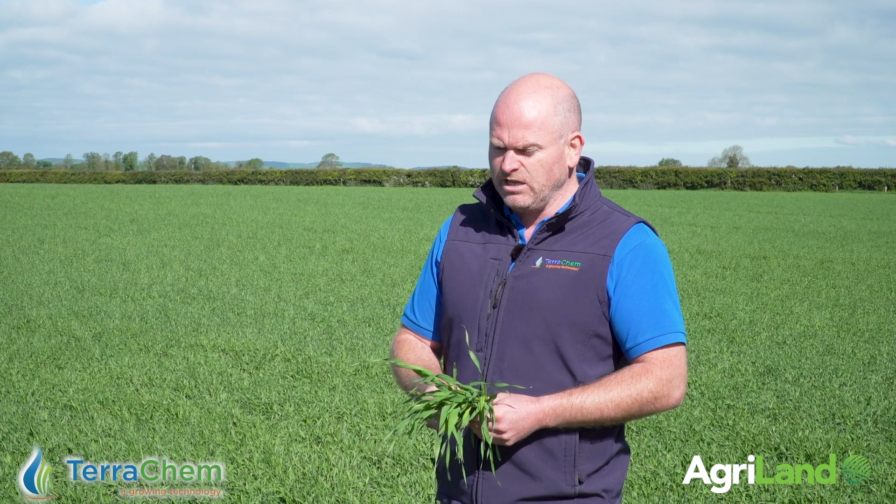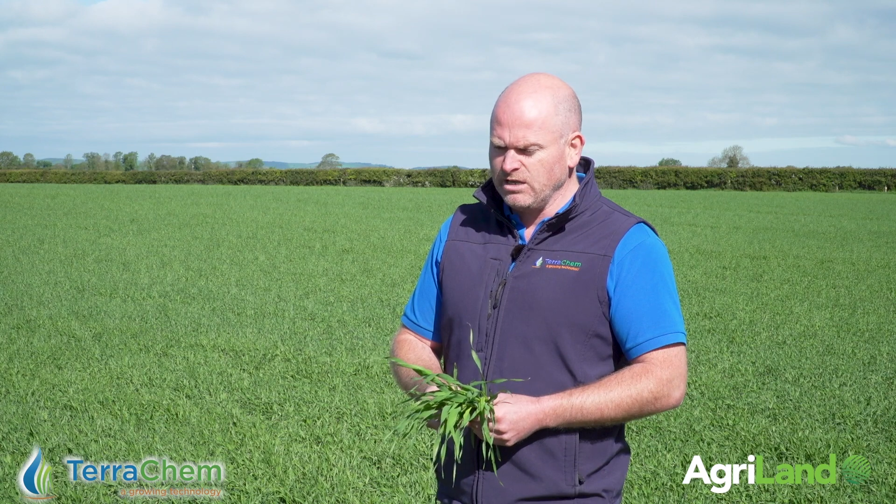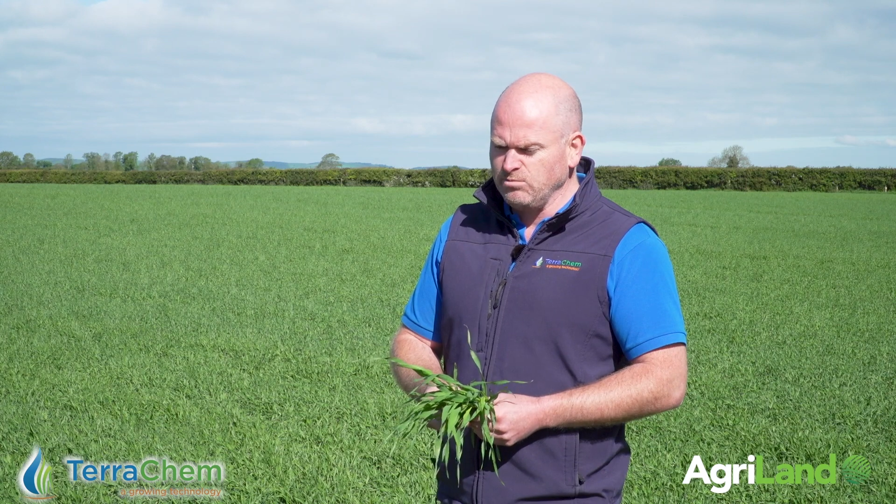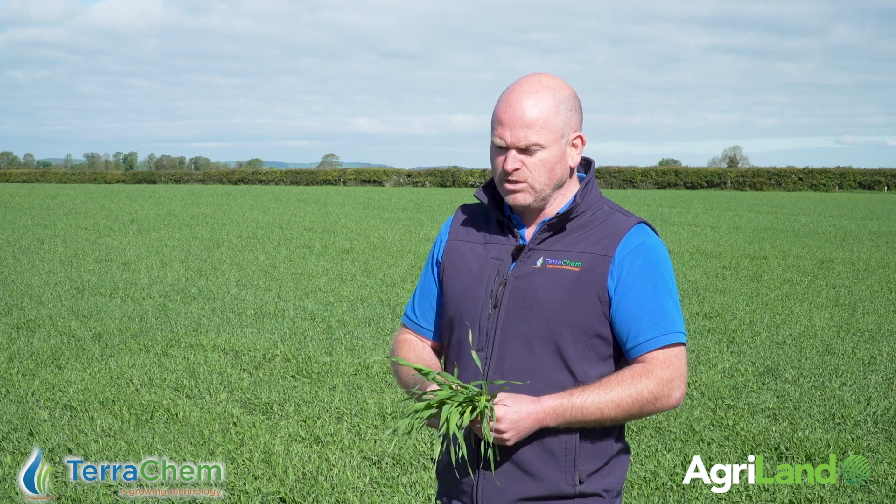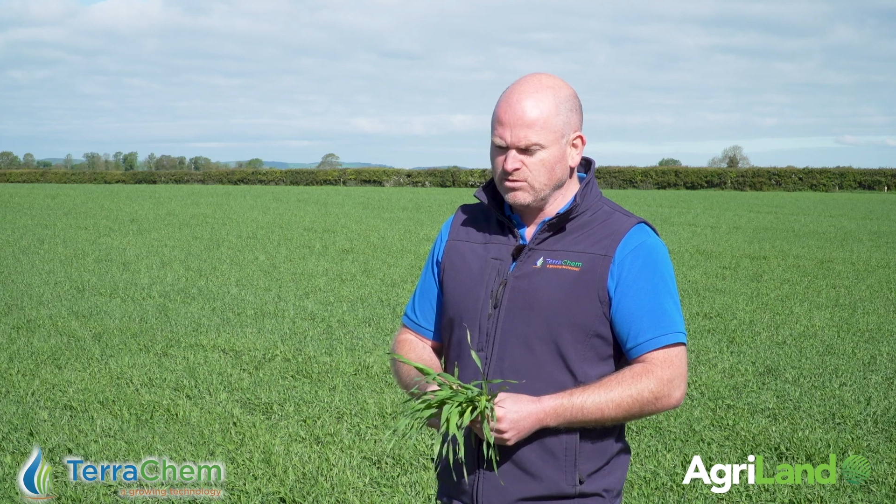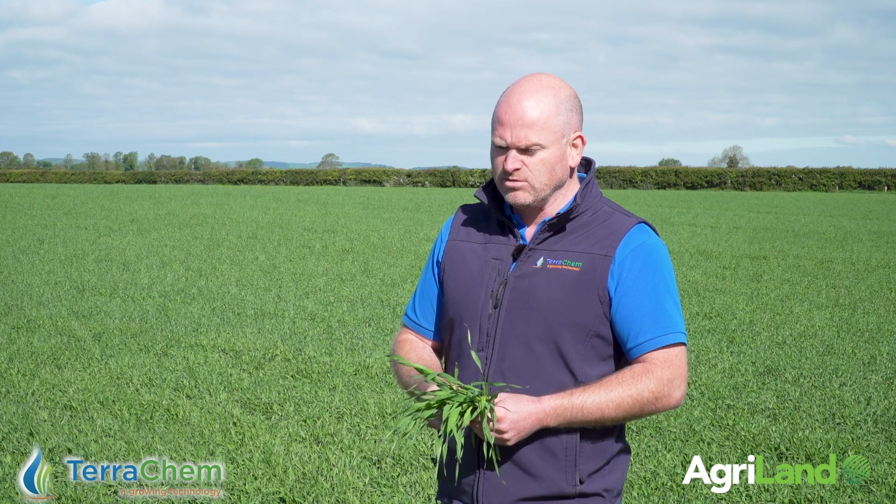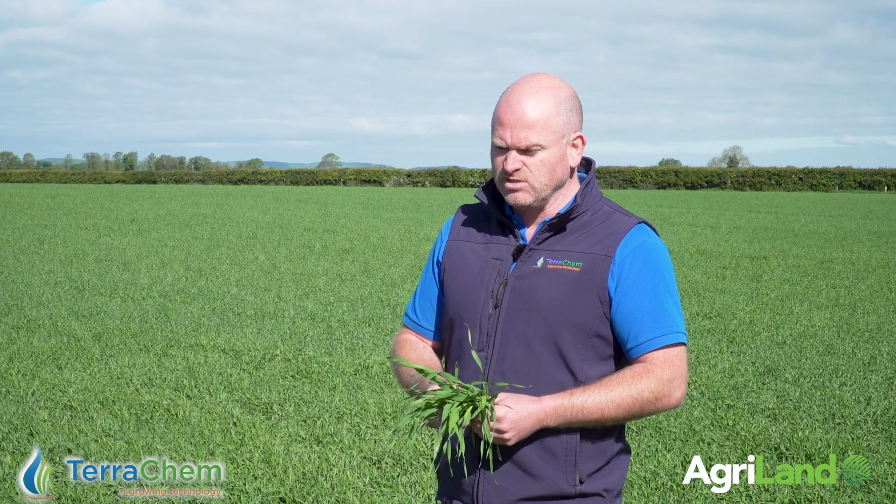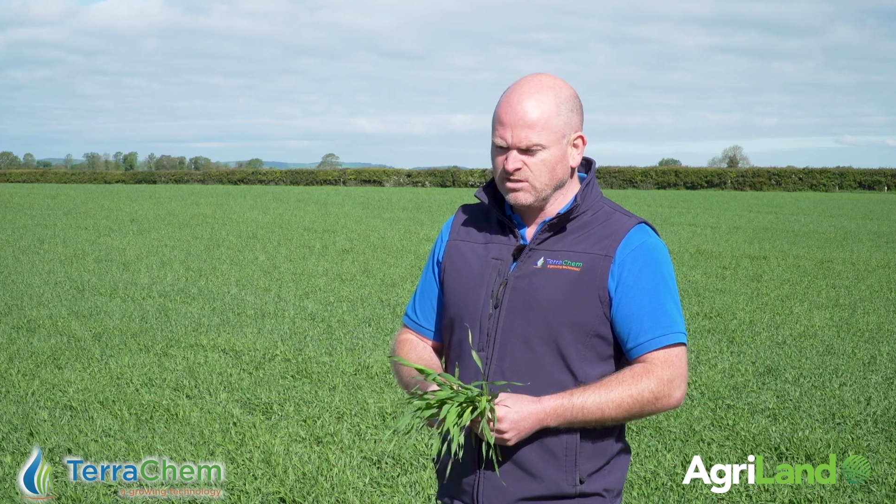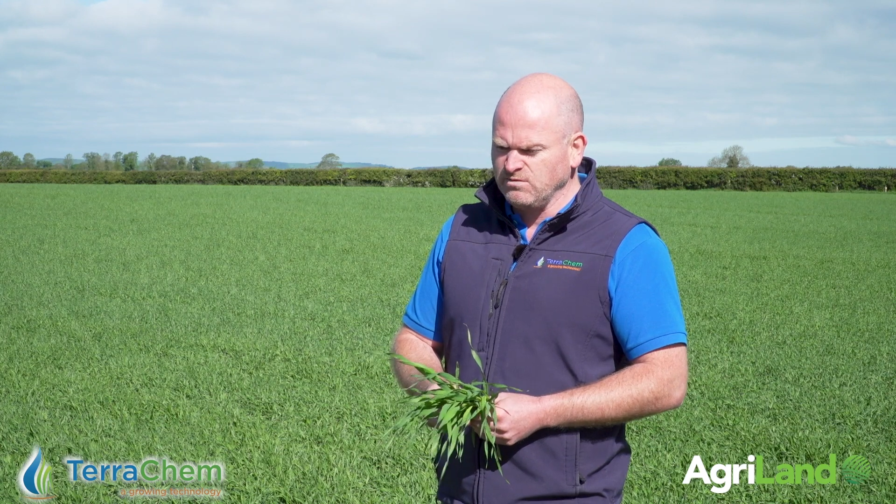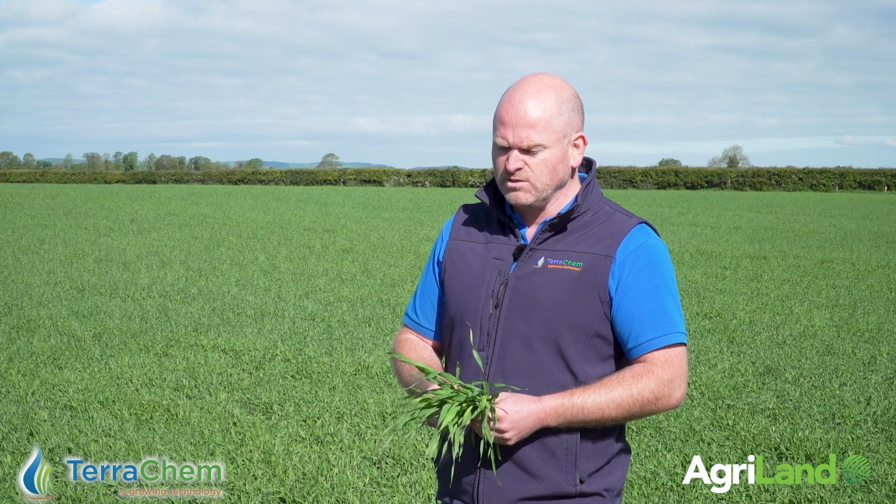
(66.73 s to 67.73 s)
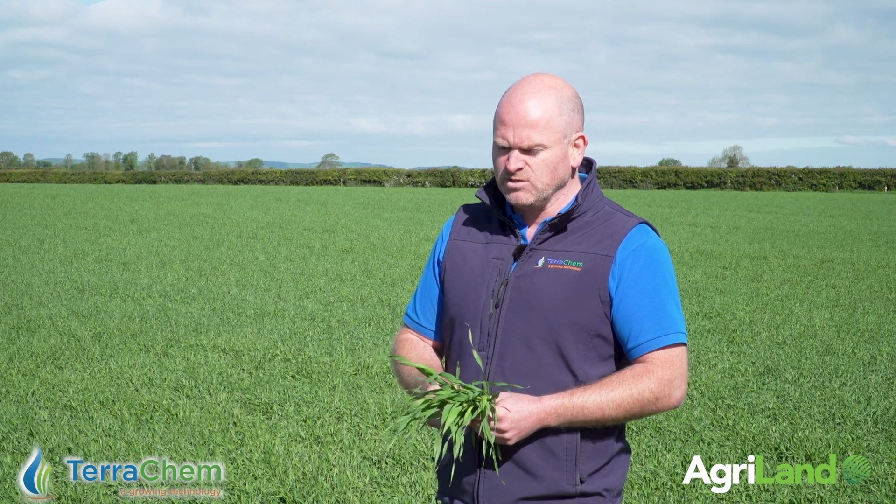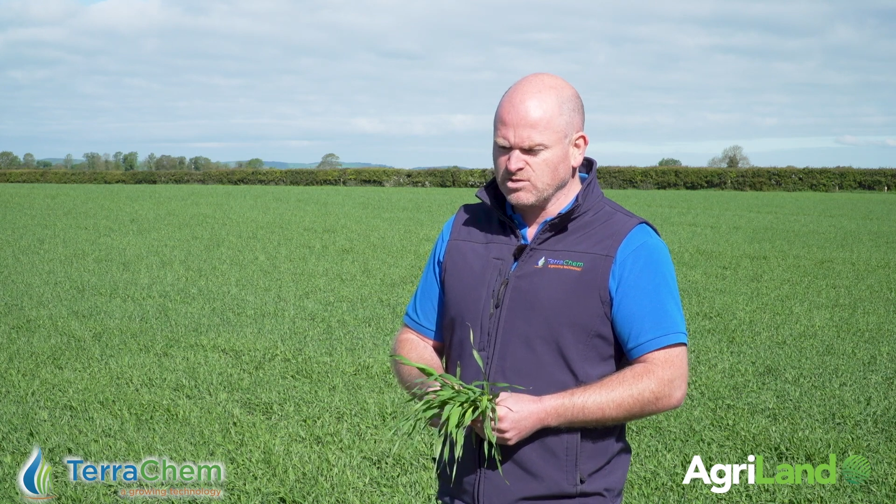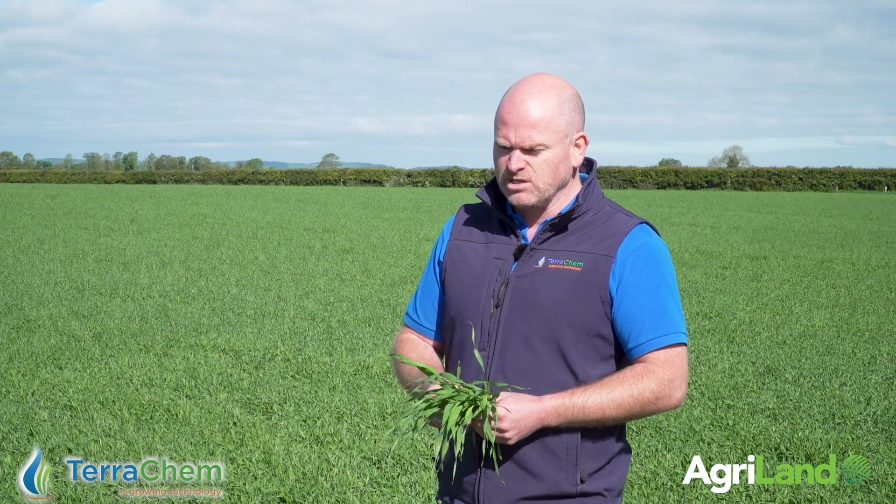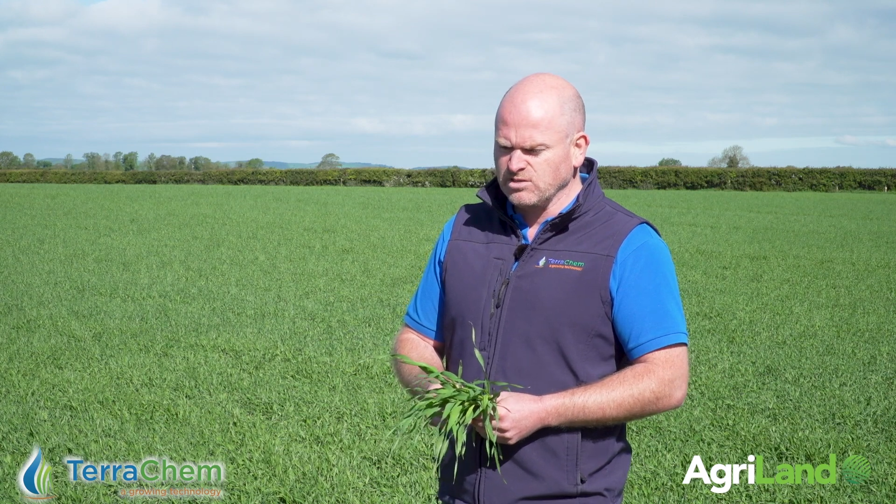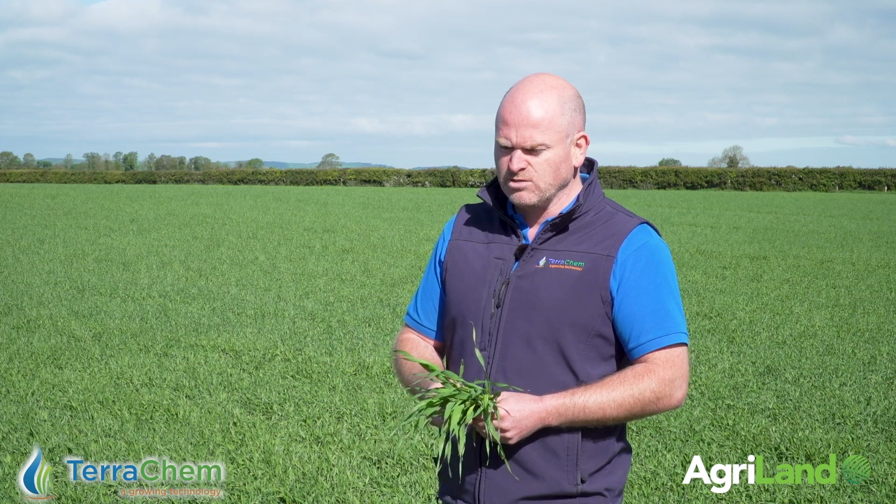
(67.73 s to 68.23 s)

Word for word: can be under significant stress